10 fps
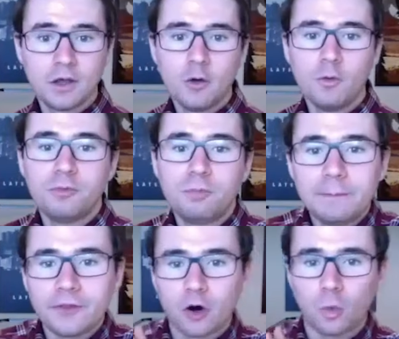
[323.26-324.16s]
with people
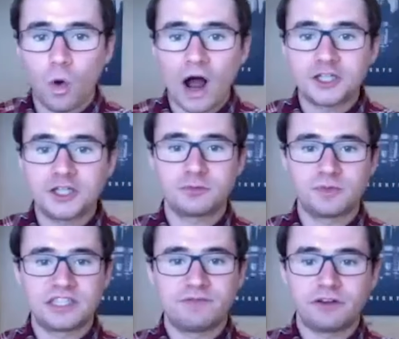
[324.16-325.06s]
that are watching
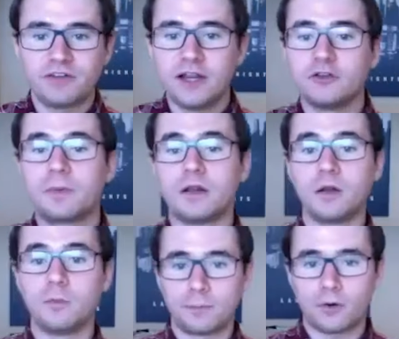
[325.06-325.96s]
specific videos, but a little
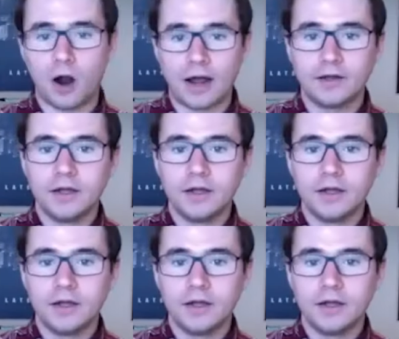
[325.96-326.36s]
more broad.